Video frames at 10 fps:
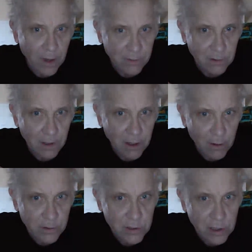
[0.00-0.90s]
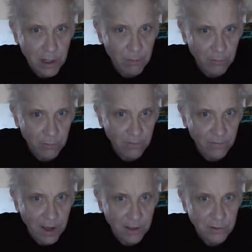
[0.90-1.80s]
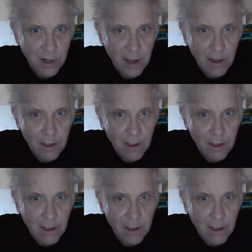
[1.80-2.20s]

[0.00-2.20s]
as a Hiroshima revenge.